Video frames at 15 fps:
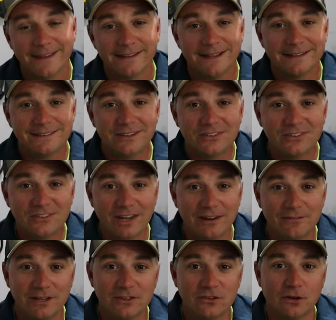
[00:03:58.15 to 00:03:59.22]
That's a
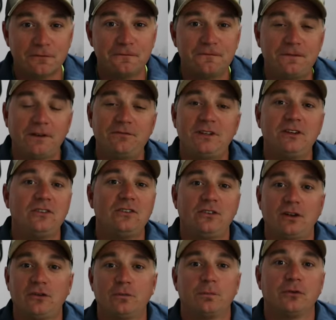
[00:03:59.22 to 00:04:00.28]
savings of
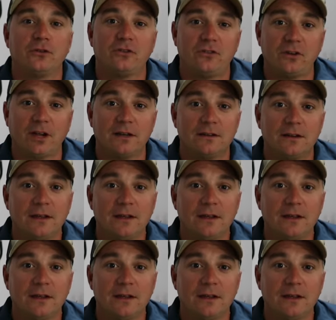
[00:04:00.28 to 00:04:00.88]
56%.